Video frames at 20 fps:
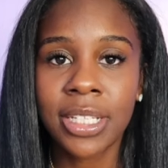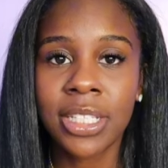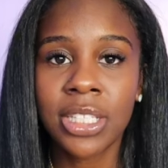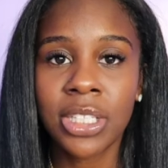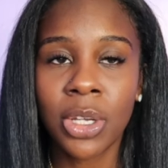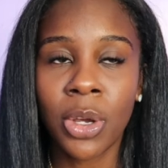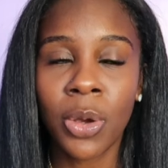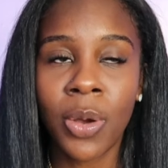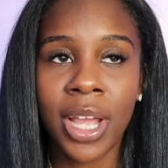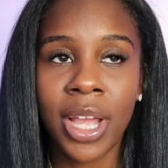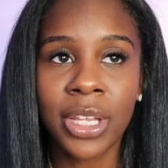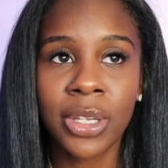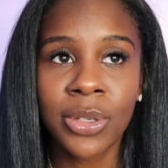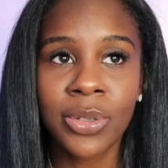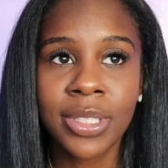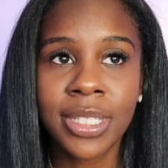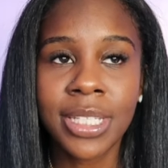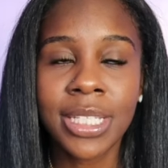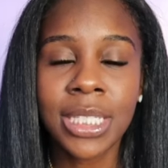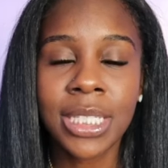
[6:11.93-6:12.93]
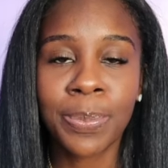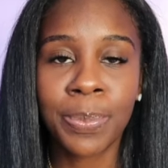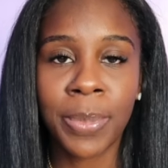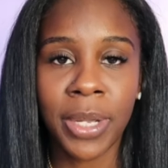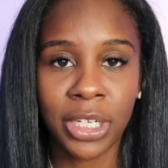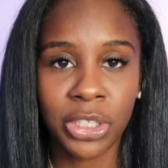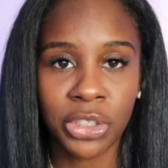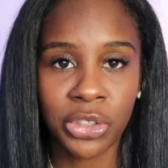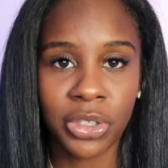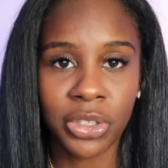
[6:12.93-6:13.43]
so i use the
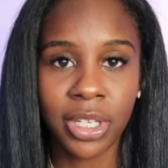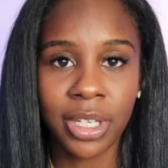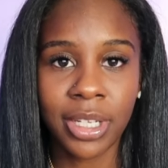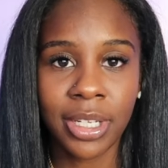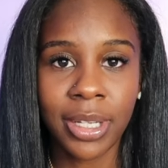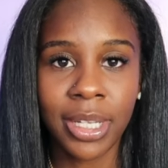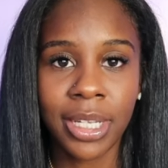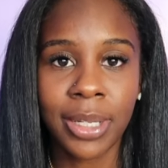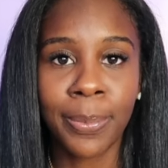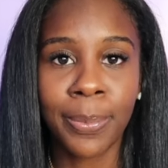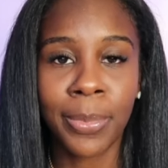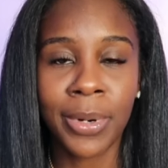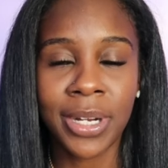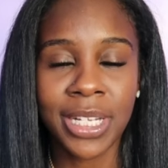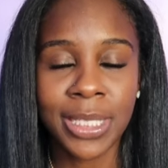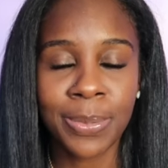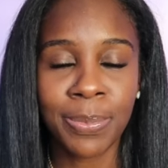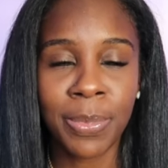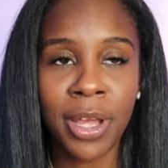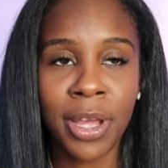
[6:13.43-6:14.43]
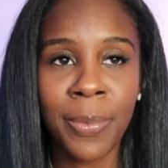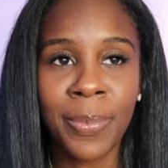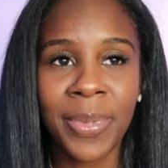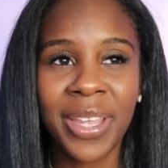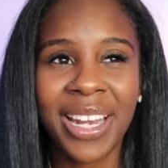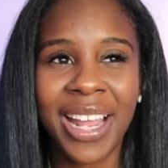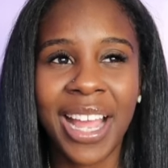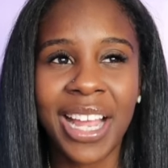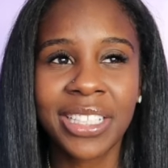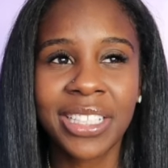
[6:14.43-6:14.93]
spectra breast pump
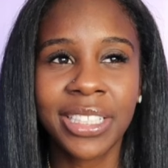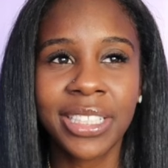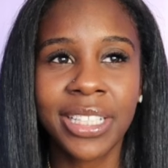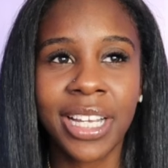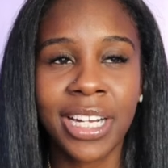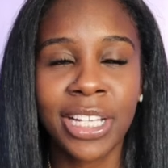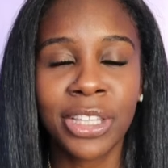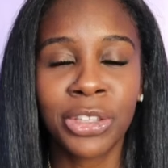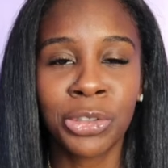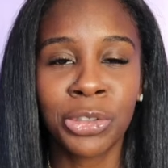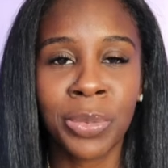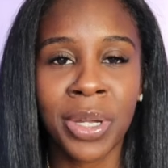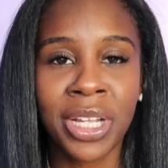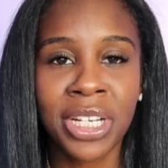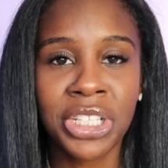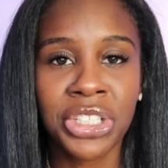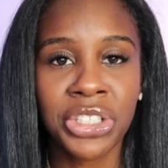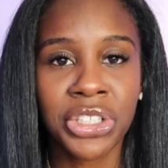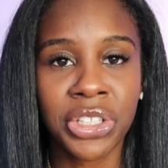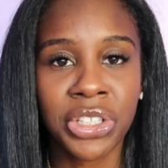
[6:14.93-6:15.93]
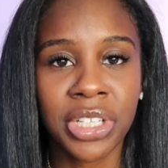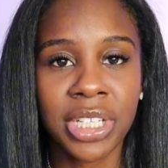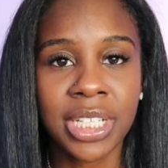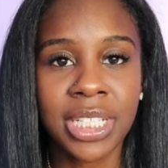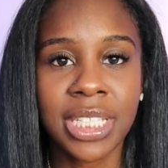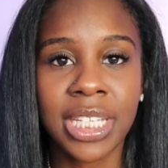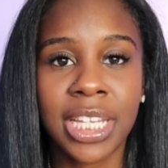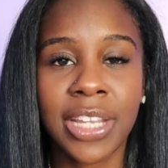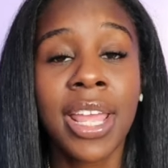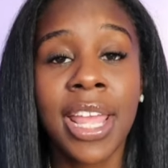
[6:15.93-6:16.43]
and I actually got it through my
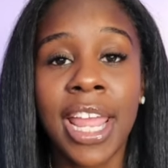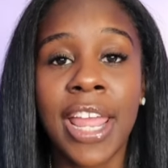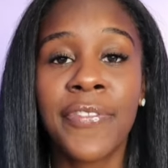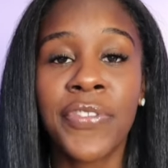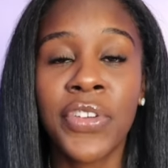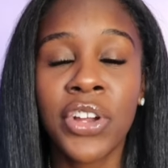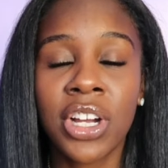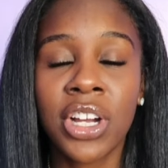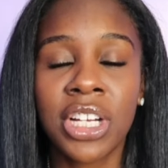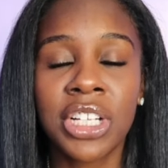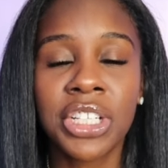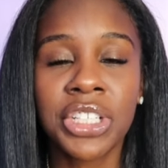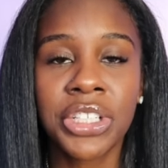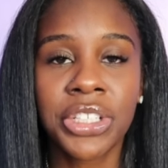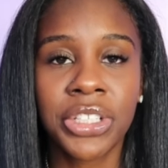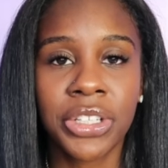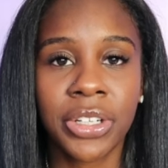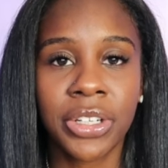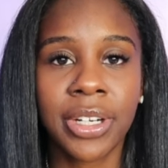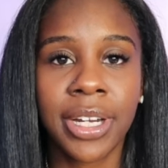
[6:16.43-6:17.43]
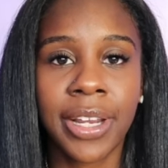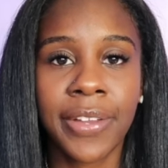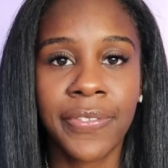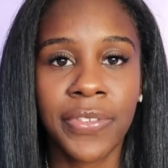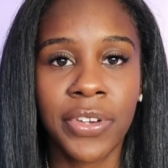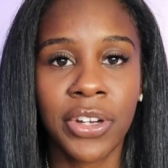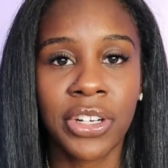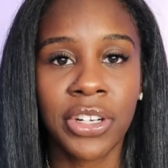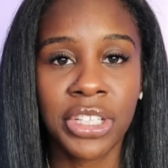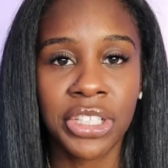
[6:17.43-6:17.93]
insurance. If you're unsure
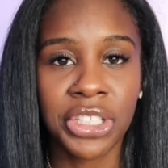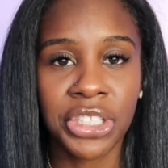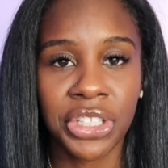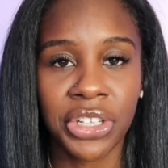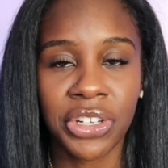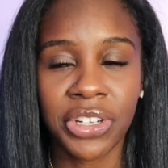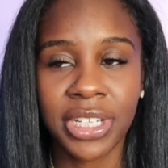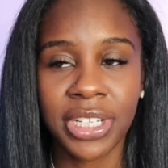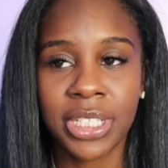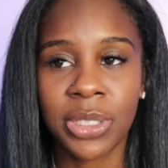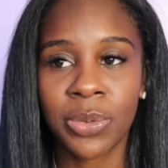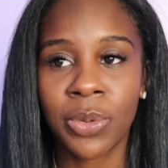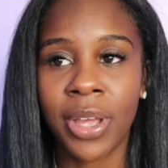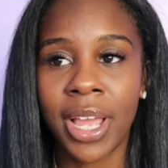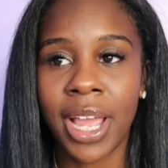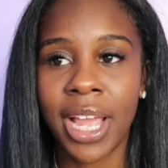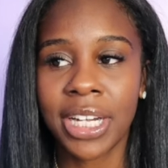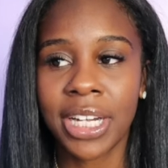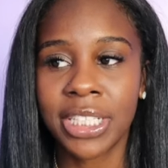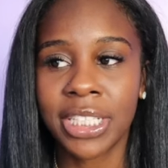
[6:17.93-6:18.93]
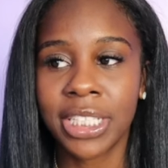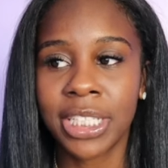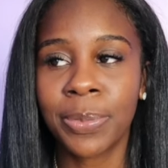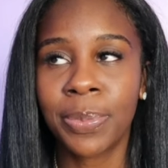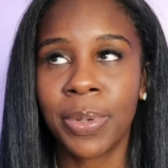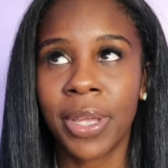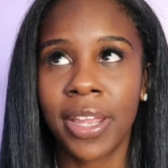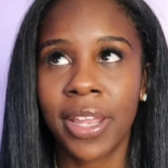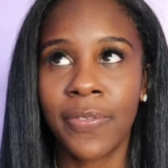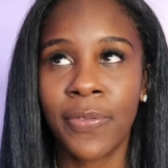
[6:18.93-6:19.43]
if your insurance will
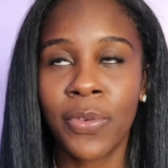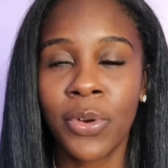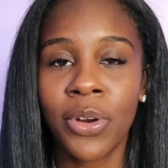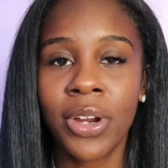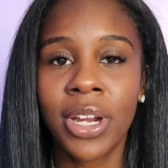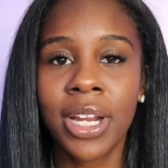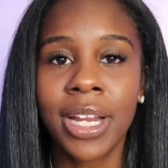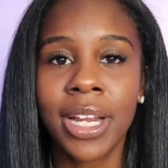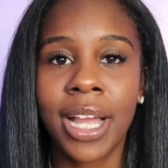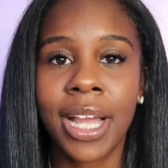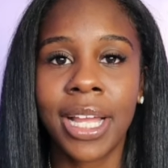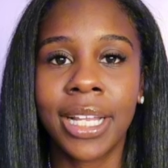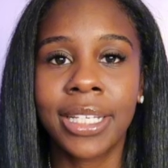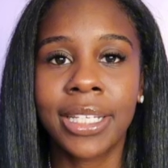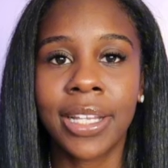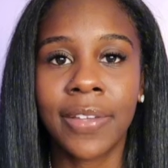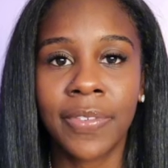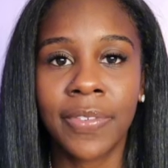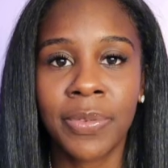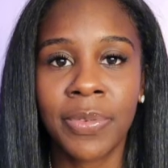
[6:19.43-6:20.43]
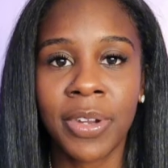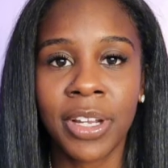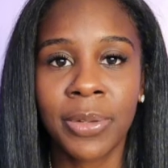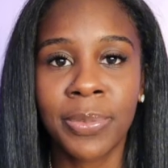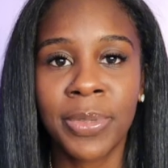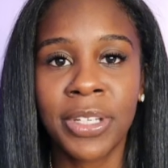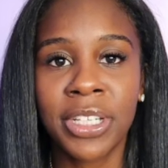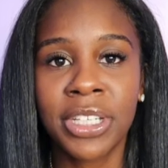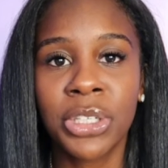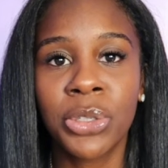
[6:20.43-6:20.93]
actually pay for it, I definitely
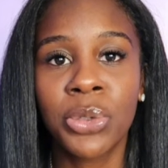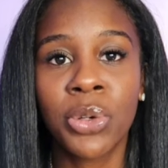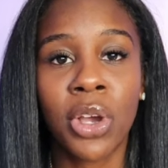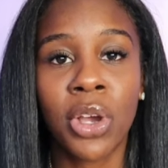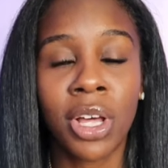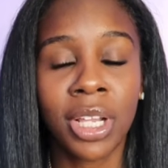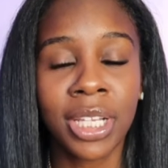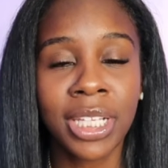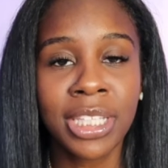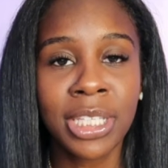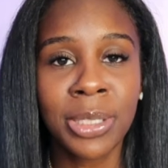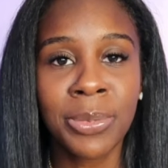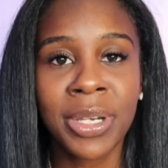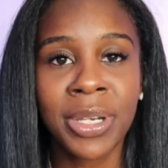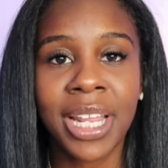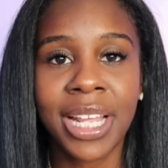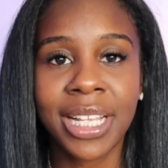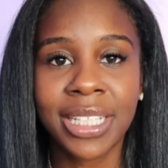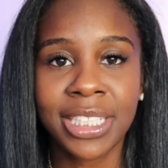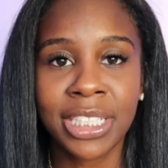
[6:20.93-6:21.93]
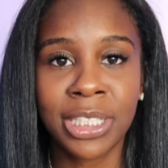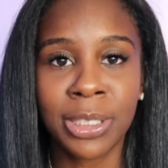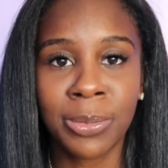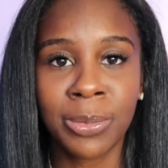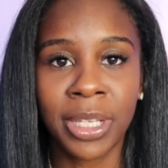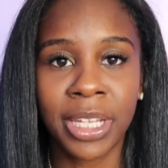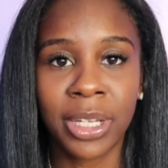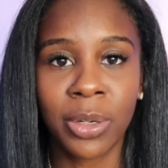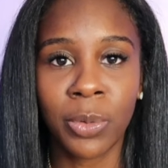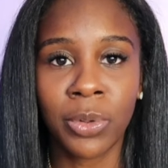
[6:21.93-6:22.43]
recommend you calling them and asking
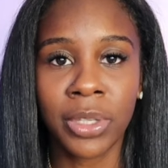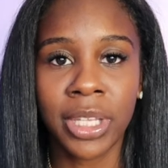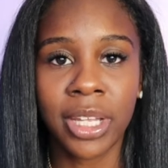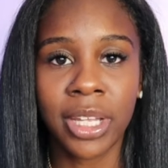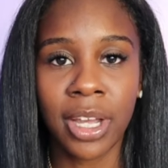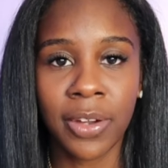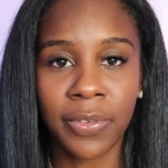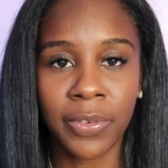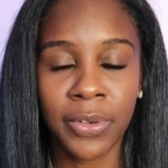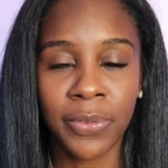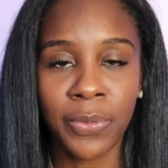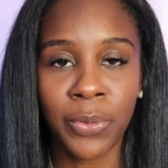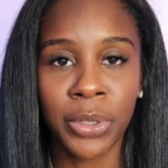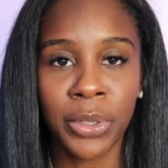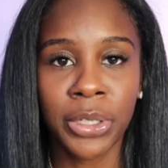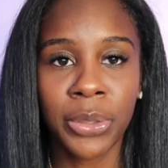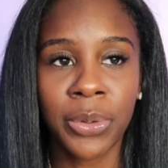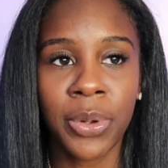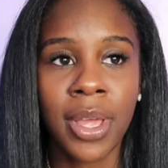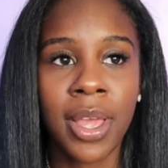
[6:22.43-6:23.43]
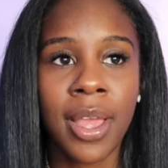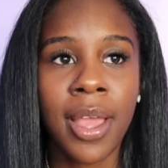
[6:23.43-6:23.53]
them like will they cover it for you.